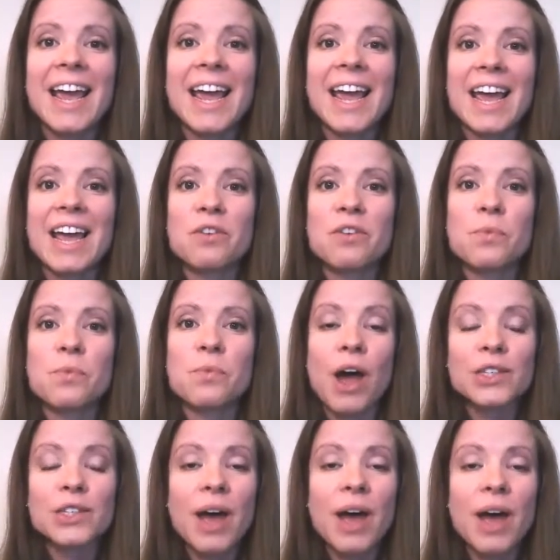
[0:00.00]
And we
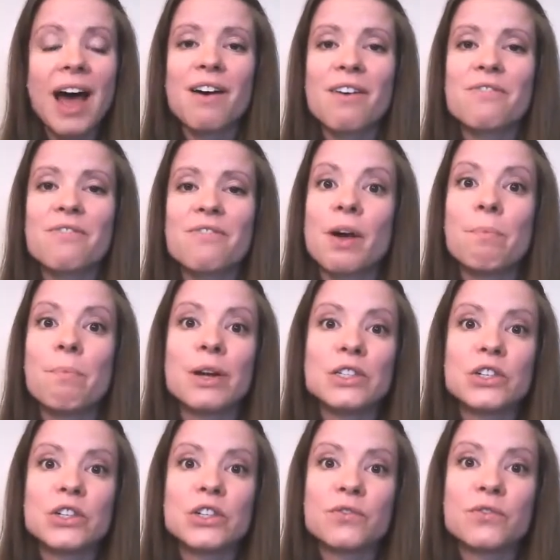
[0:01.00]
also have a bunch of